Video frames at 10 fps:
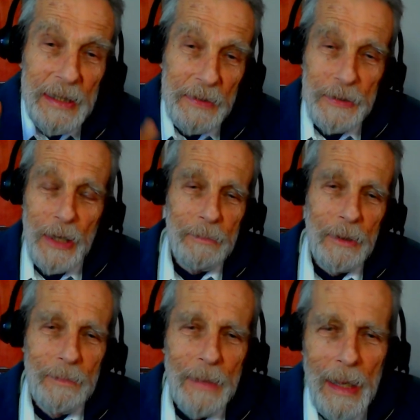
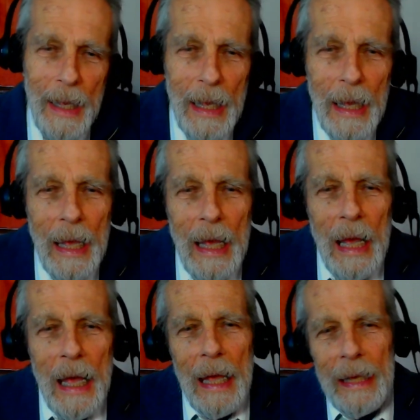chapter,
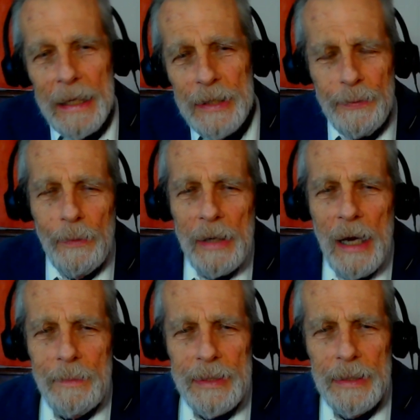Israel
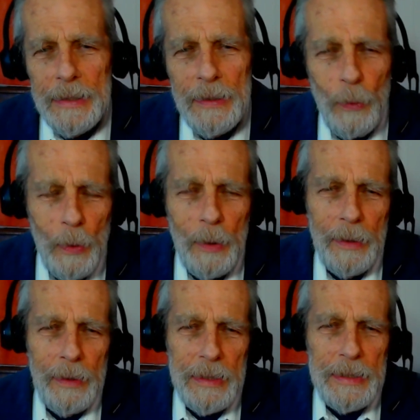comes into the
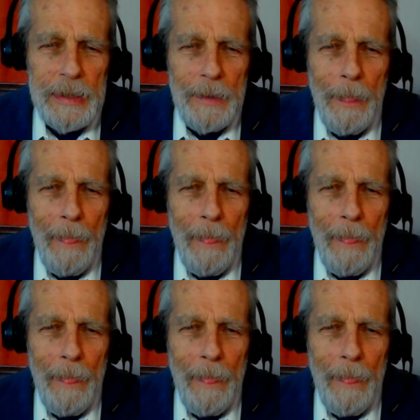wilderness,